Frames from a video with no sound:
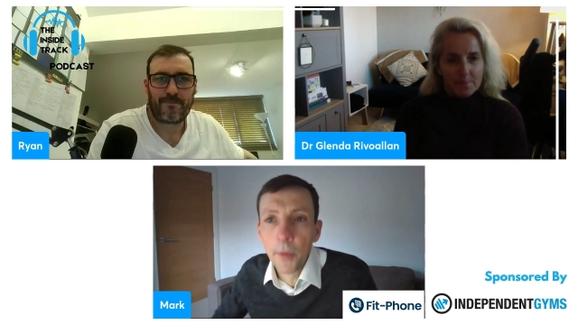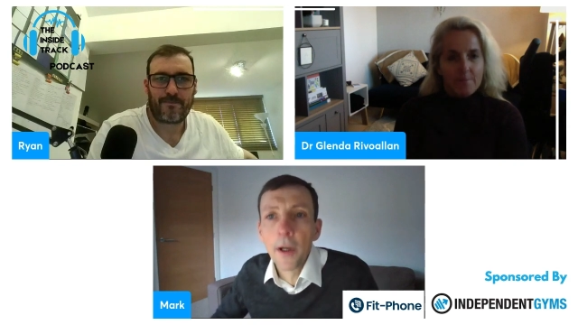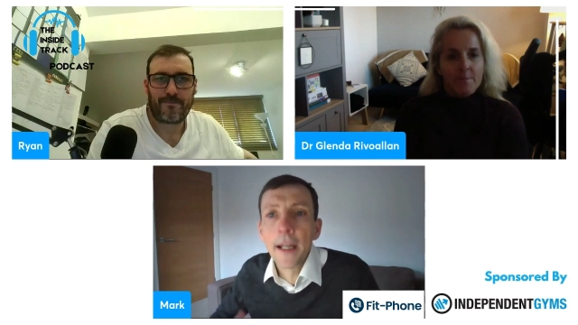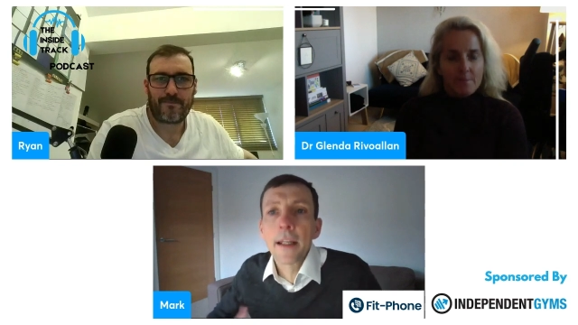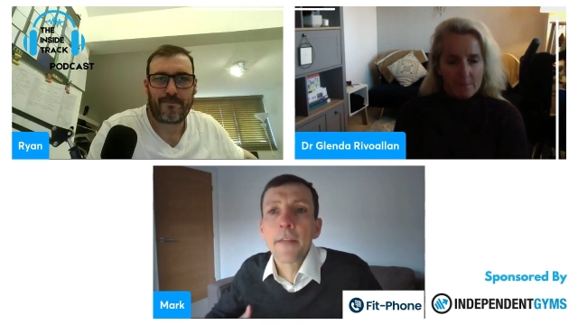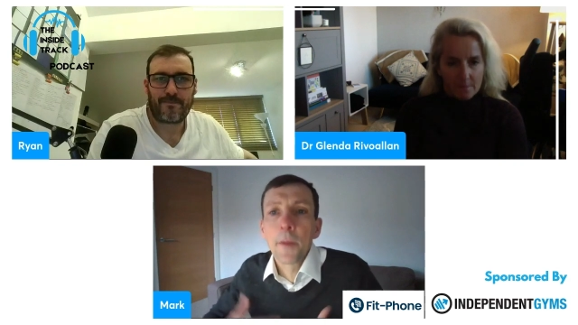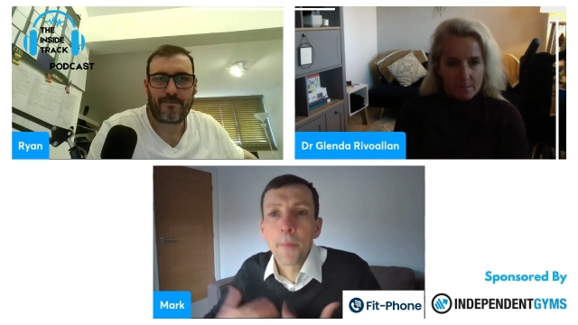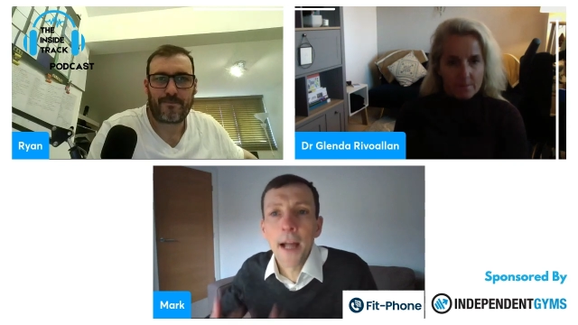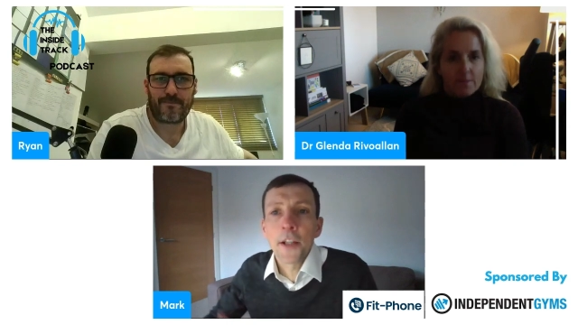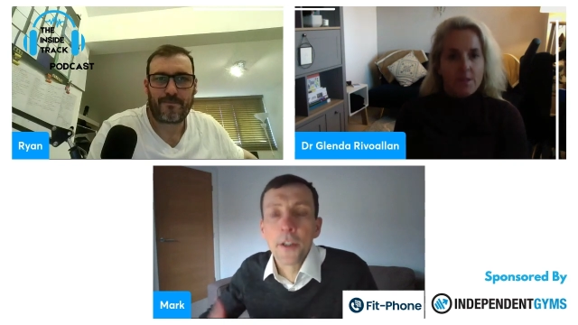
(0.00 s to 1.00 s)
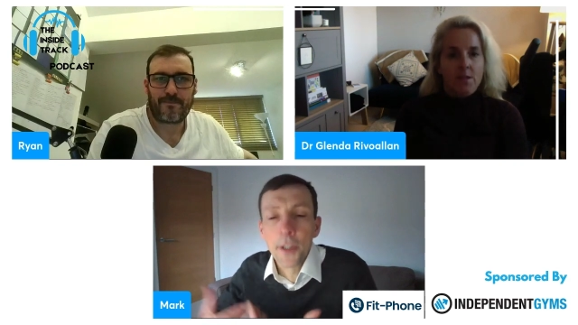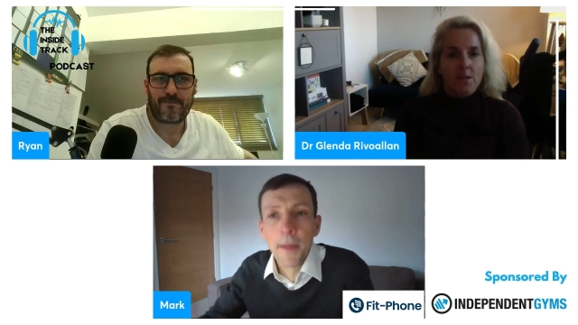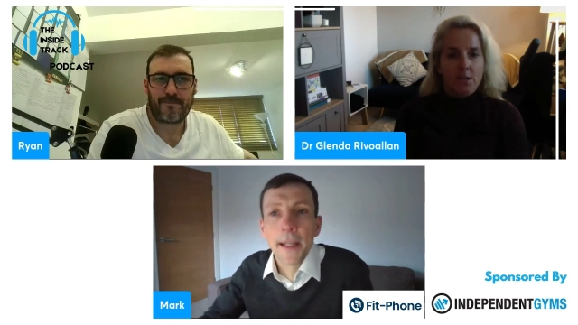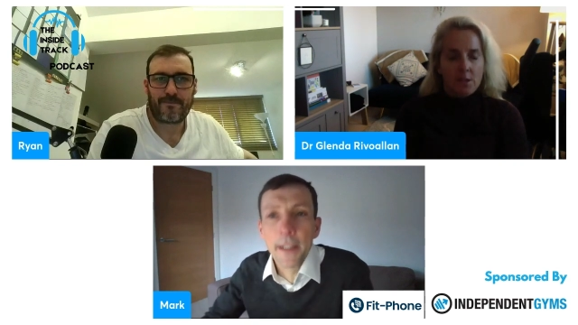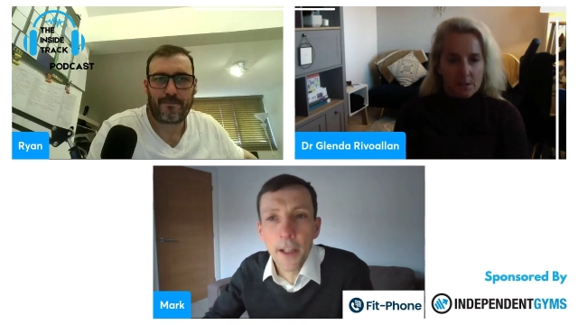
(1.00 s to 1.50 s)
Speaker 1: but it gives a passion to
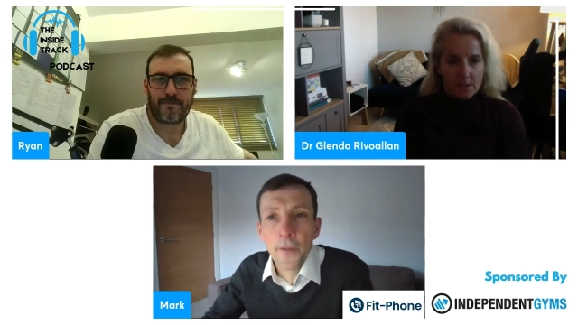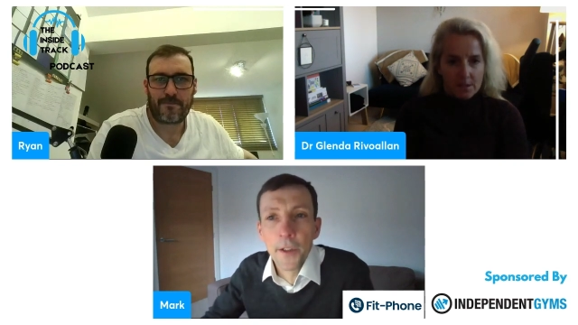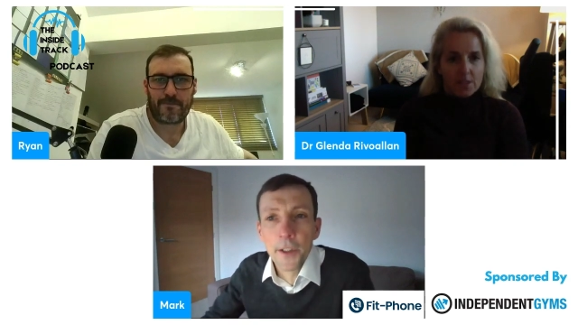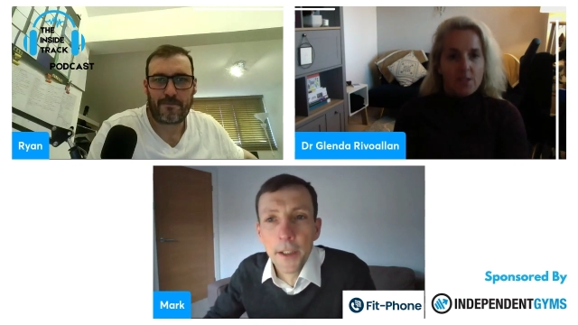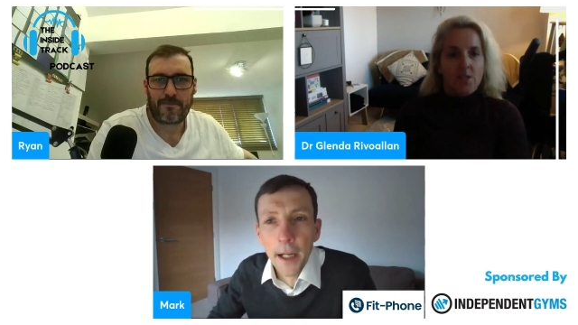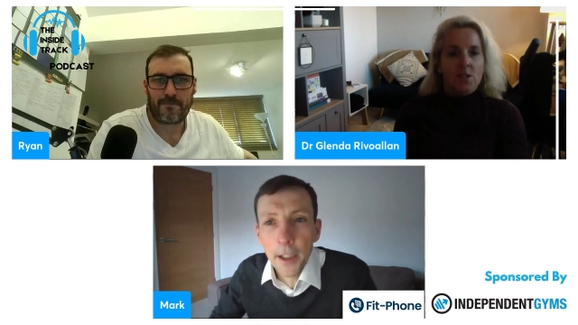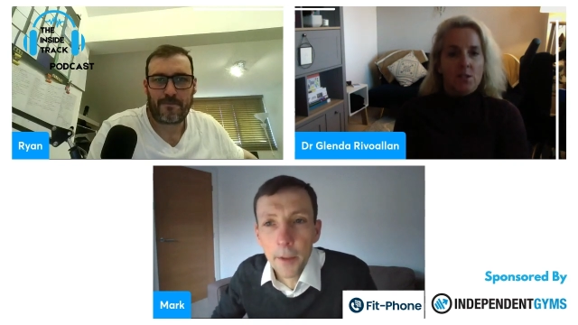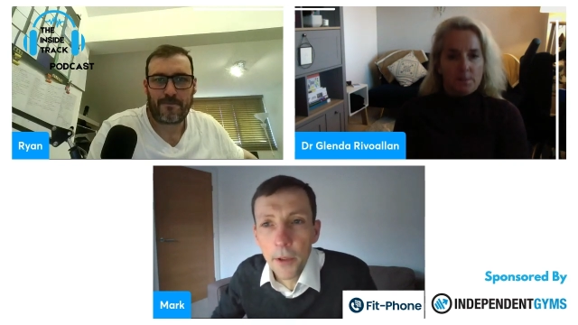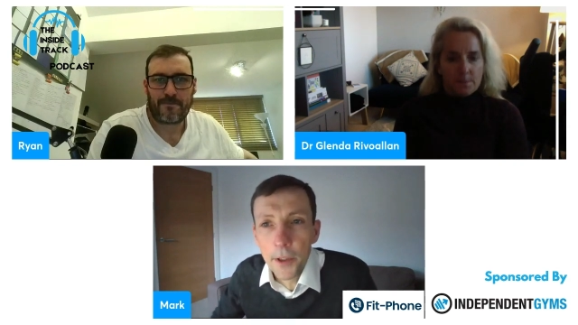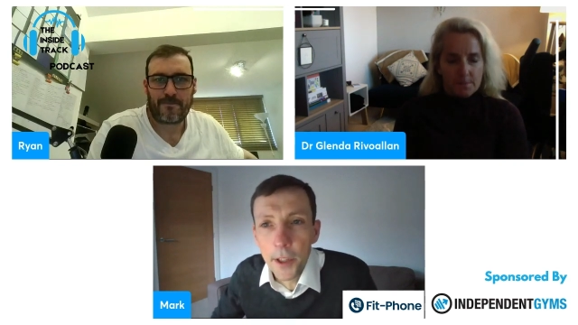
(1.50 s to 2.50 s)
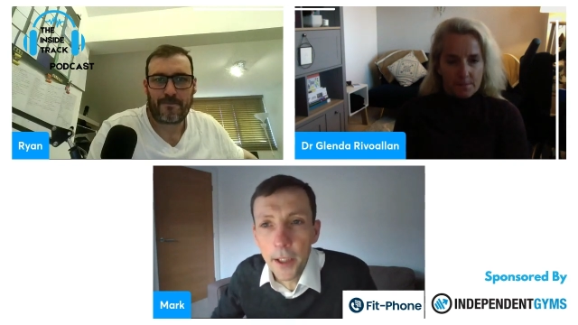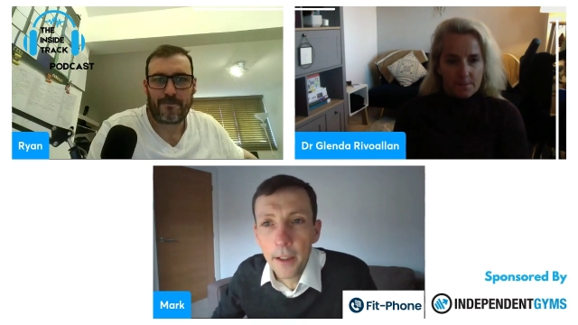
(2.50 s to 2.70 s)
make a difference in that community.